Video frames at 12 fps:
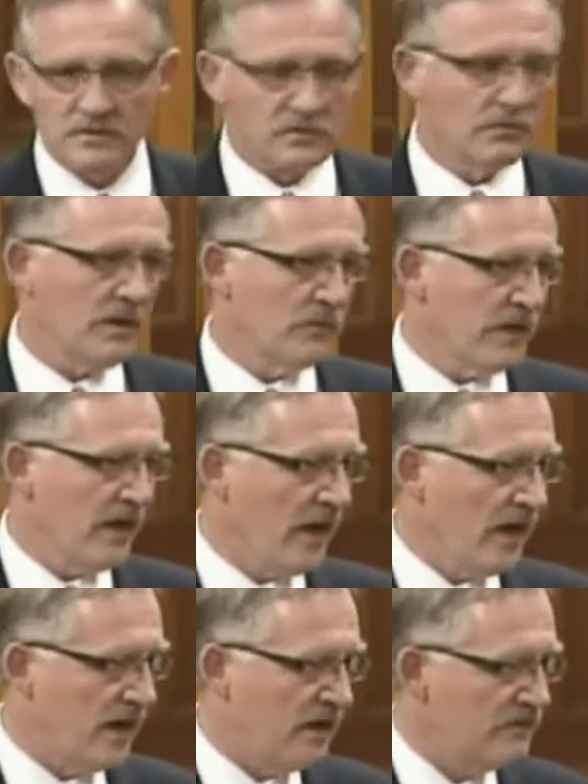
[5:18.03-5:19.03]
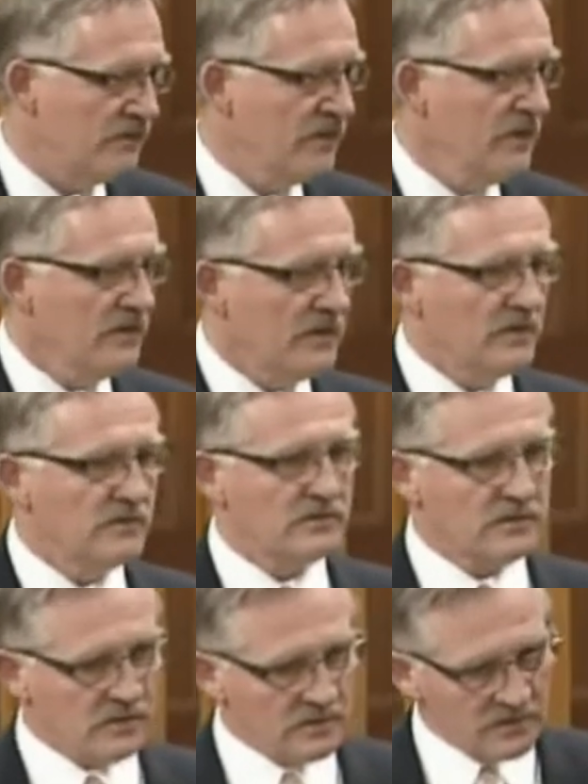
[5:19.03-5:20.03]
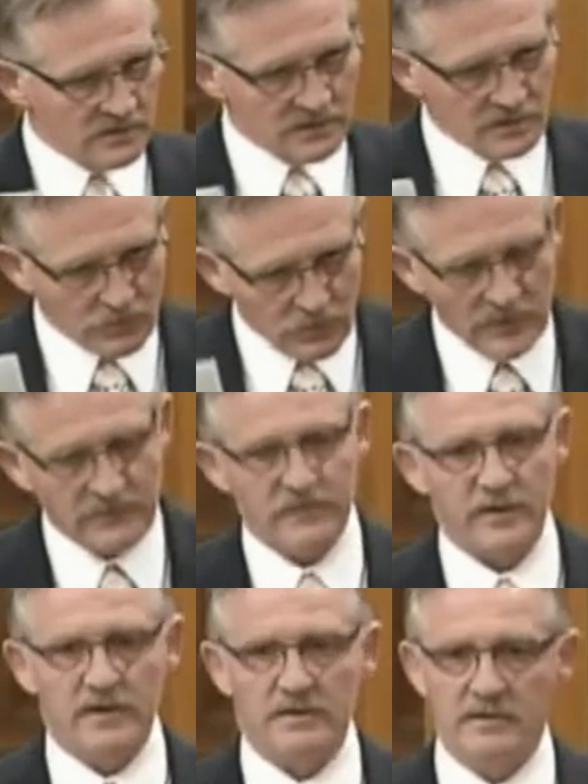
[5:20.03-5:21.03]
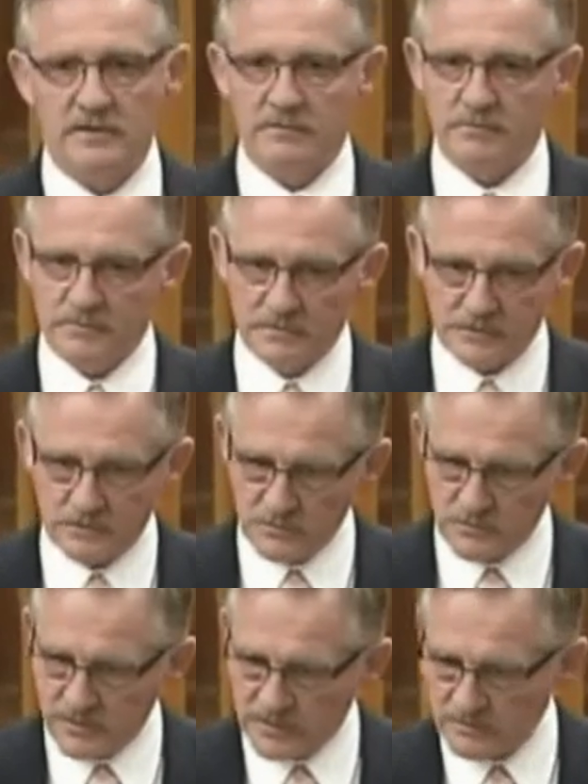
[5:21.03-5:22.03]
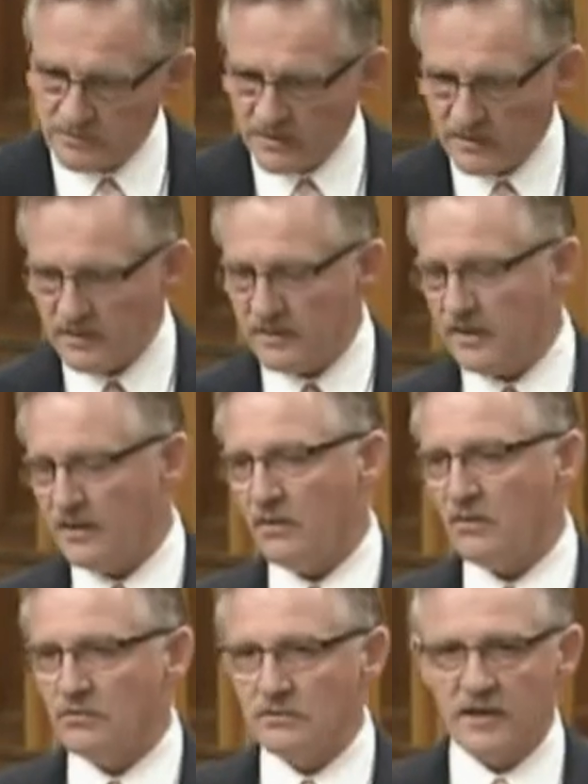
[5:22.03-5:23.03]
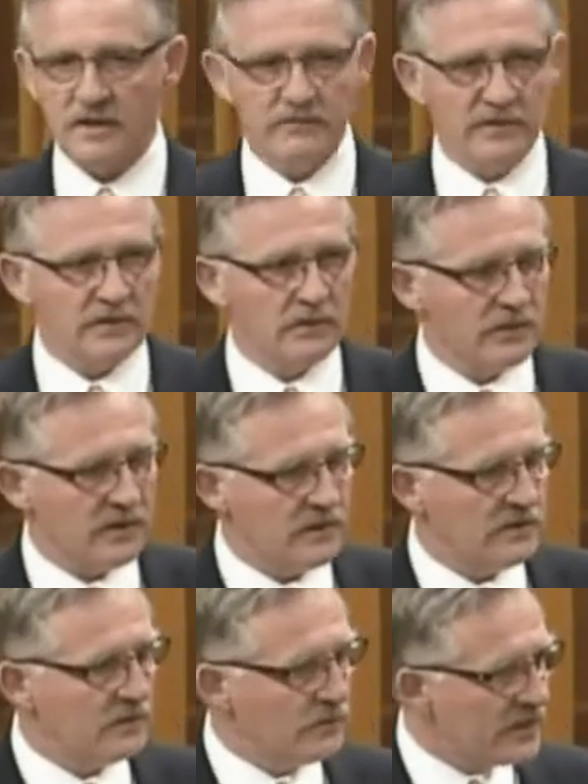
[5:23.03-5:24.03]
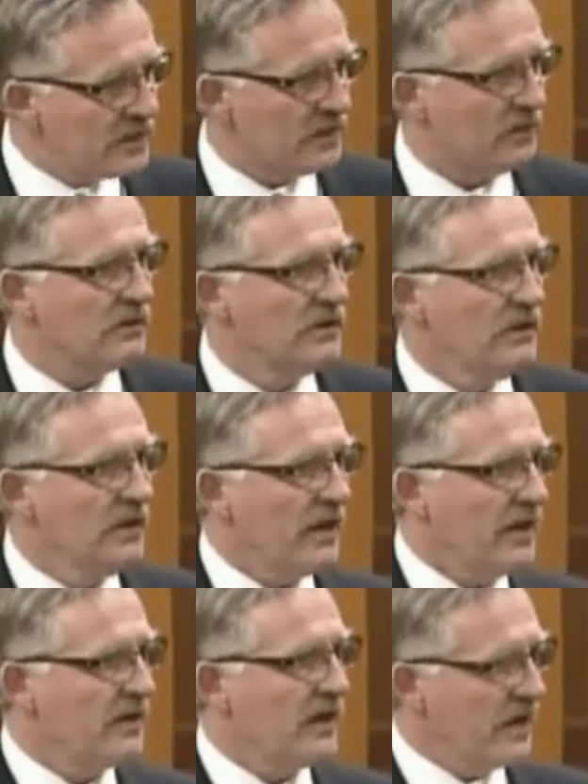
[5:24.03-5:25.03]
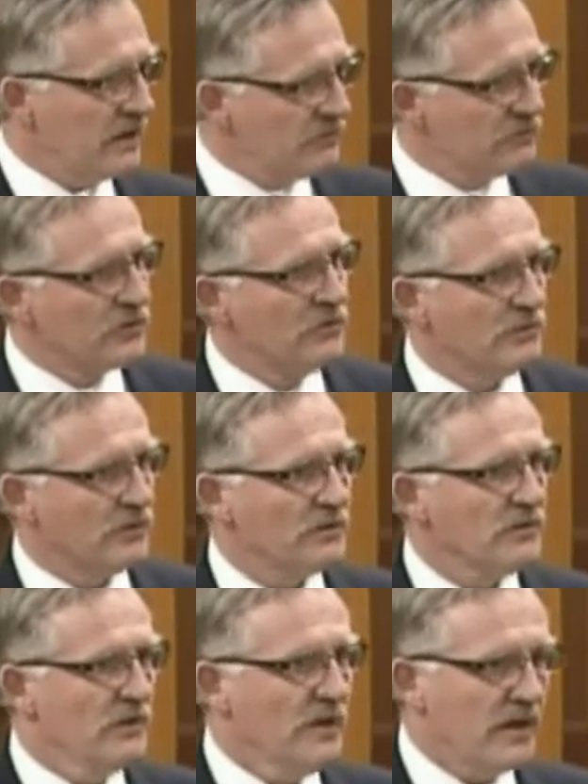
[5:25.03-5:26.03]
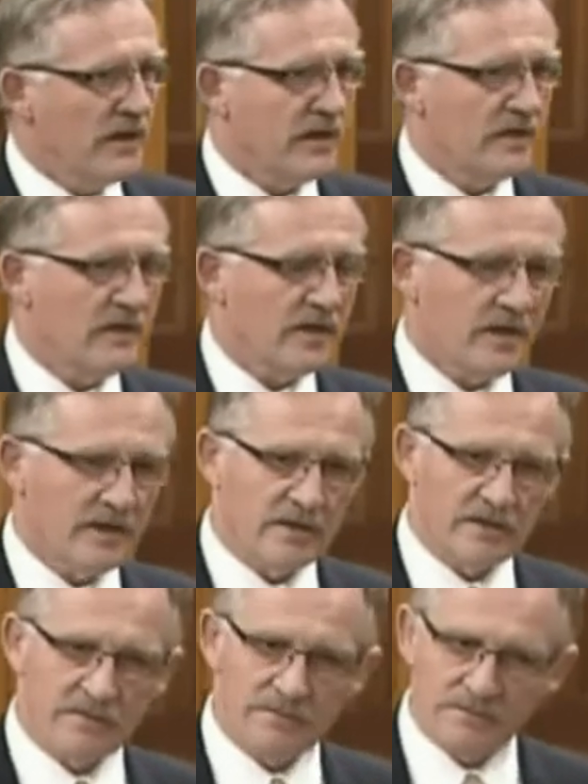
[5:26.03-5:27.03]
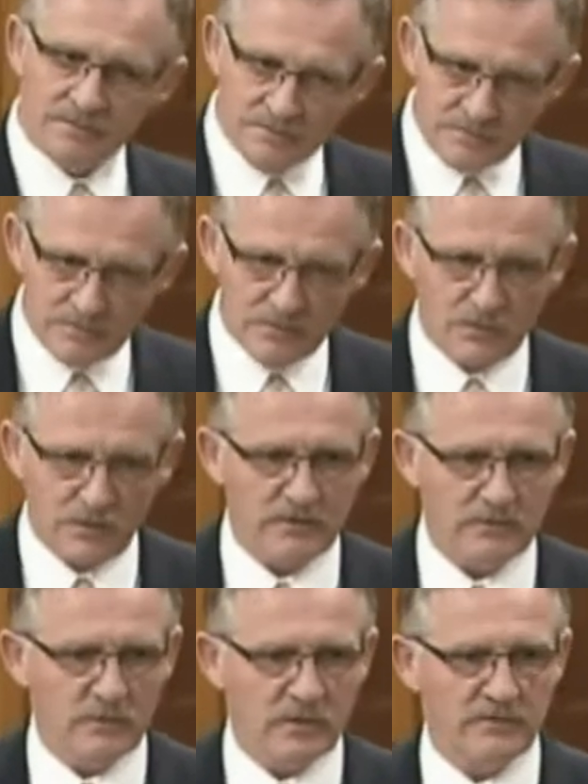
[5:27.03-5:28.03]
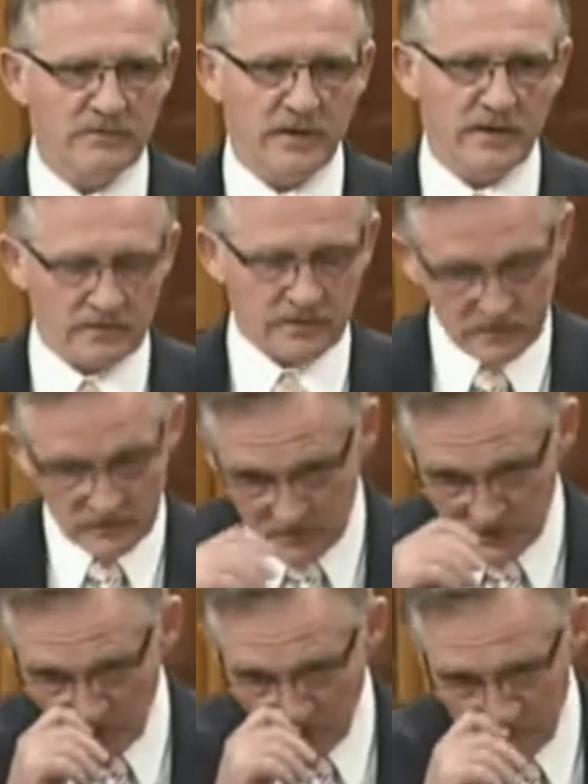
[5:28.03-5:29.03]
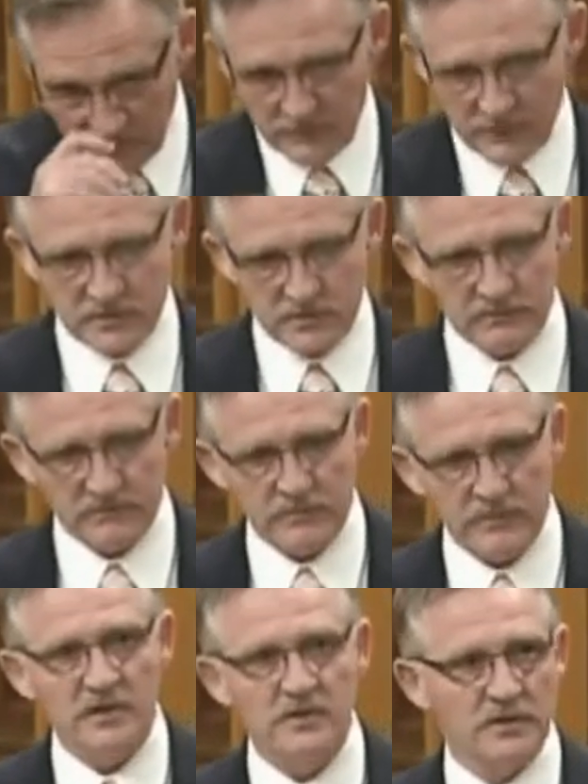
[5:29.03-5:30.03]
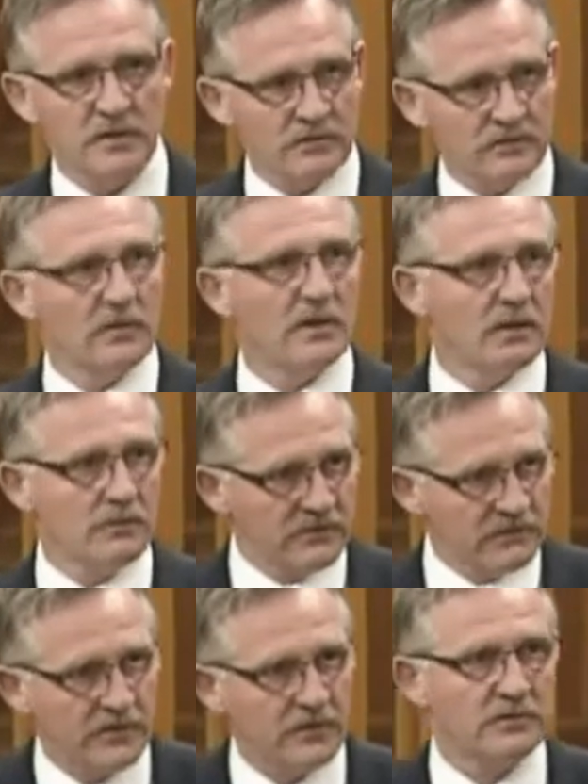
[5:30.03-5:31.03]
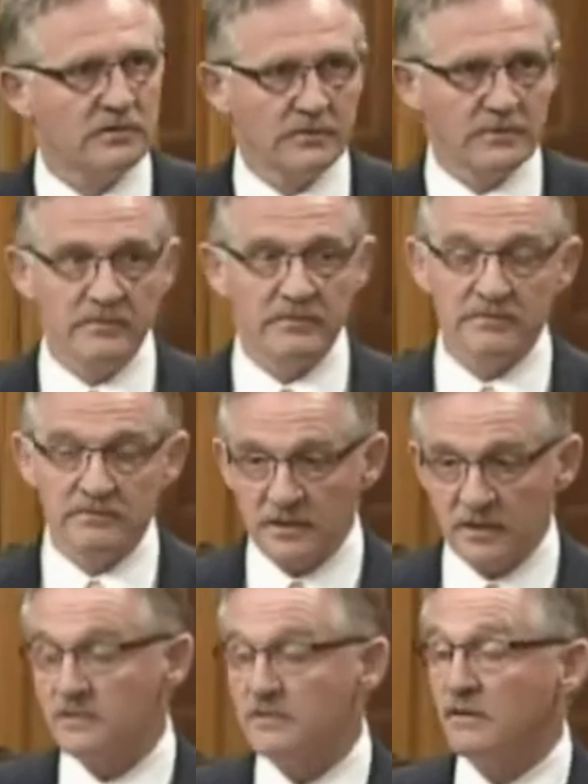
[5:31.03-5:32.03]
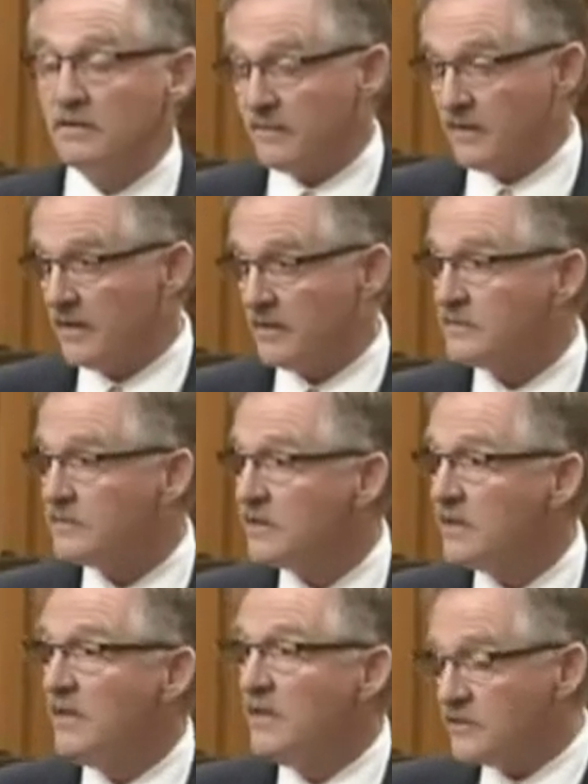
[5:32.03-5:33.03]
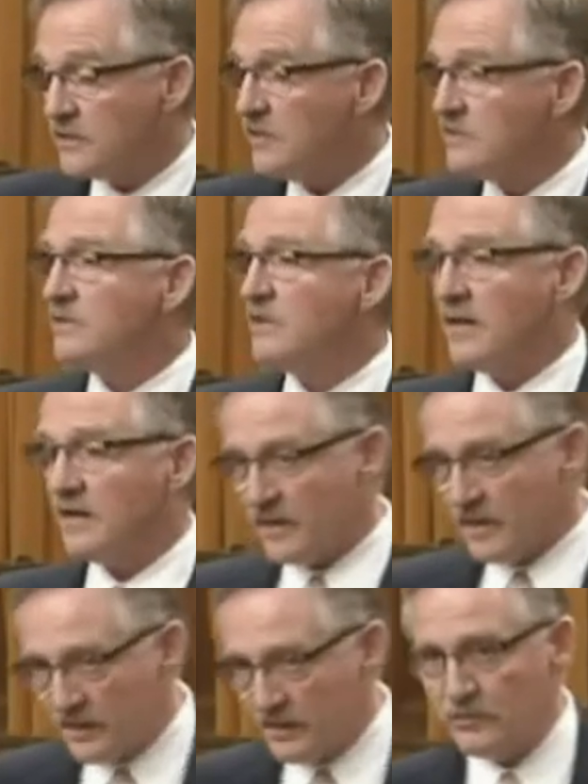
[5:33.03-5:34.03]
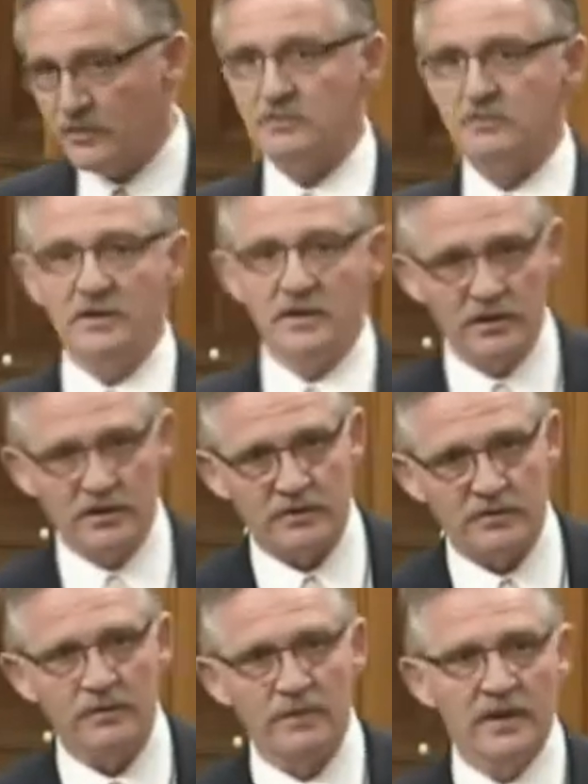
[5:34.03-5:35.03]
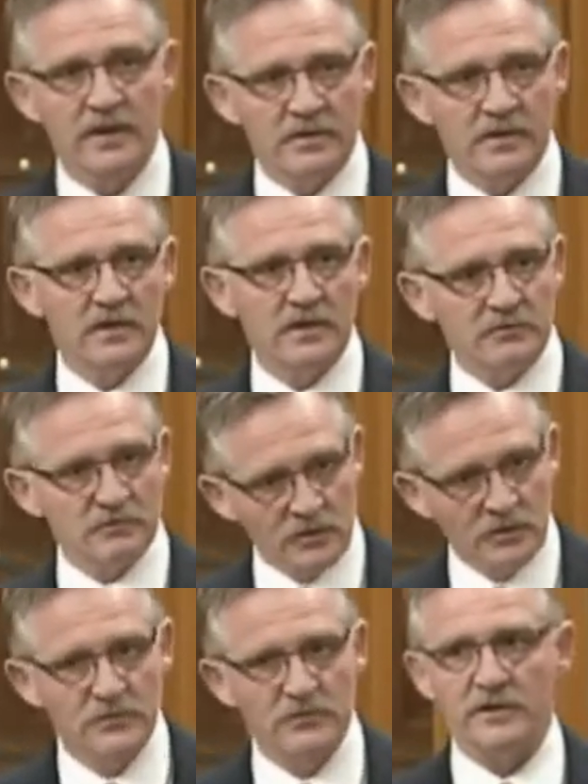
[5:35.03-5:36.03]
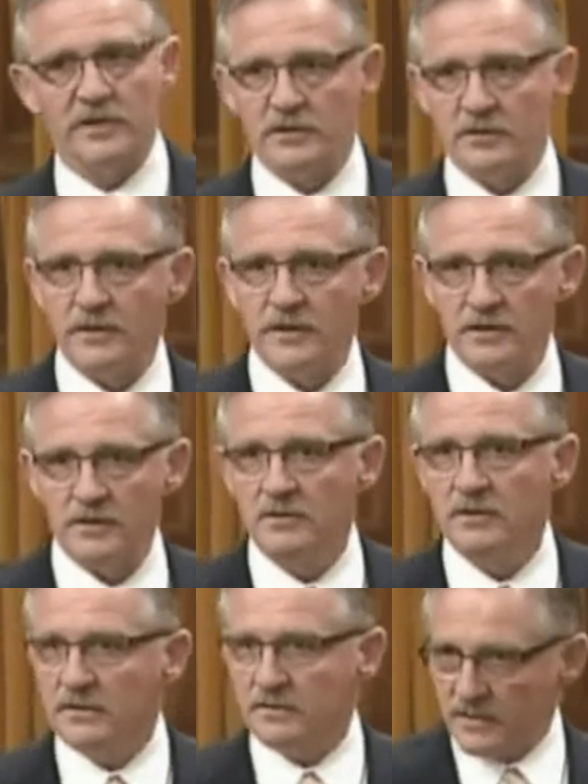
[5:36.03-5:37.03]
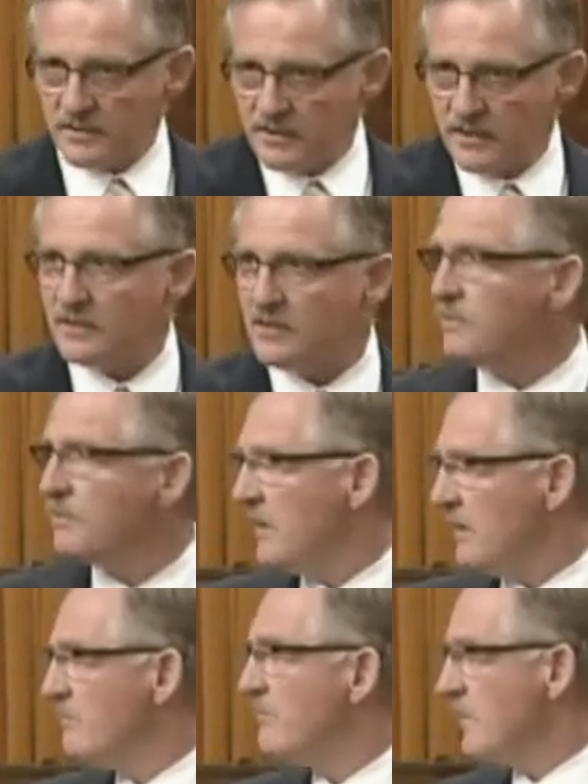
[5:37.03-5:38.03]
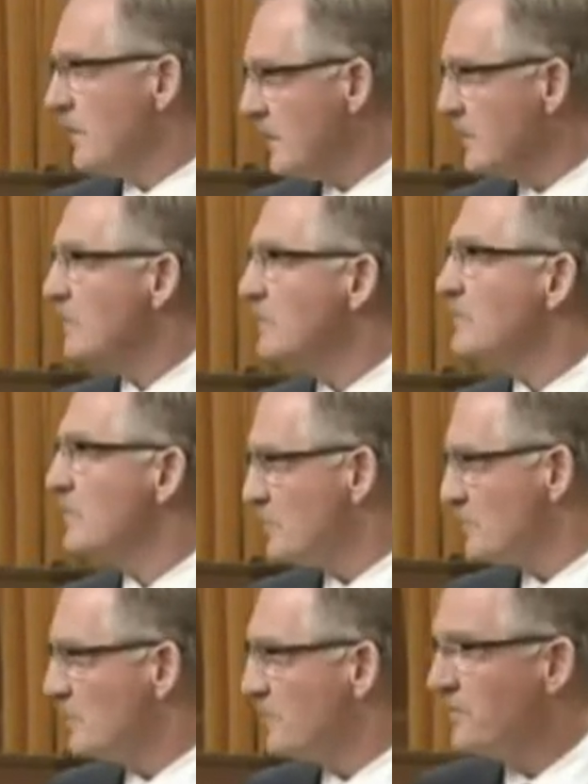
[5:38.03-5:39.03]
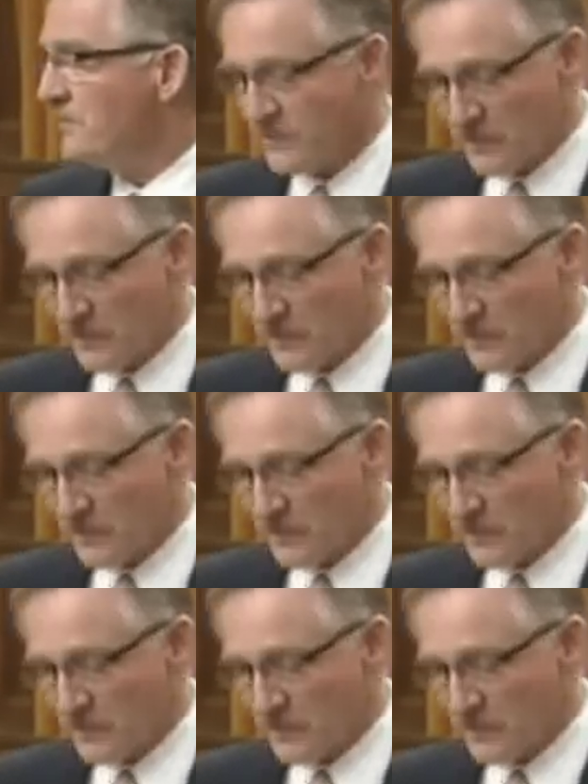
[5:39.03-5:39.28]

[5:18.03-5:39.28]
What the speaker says: So what we have is, quite frankly, Mr. Speaker, a whole lot of innuendo and rumour and quite frankly, some misinformation, although I'll be fair to the member from Sandwich Gulf Islands, she is not anywhere near the rumour and innuendo that the NDP have put onto this issue.